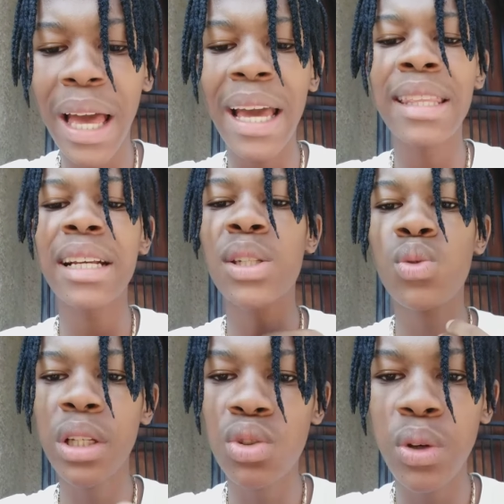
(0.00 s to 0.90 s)
either a
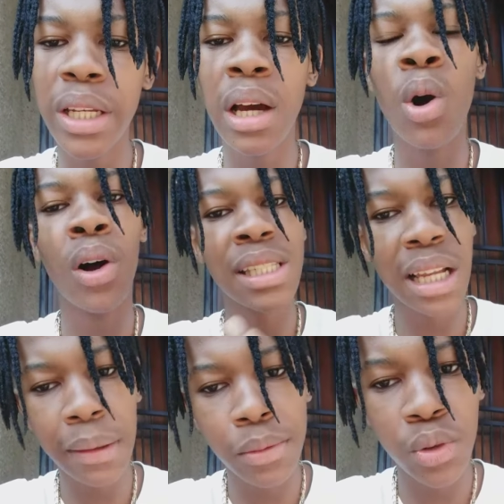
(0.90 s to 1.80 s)
swing trader or a
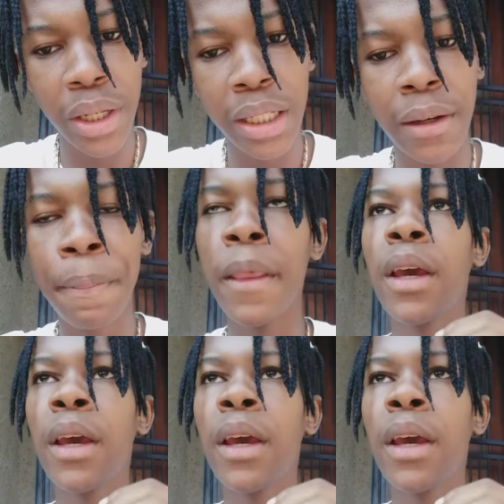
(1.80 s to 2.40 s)
scalp trader.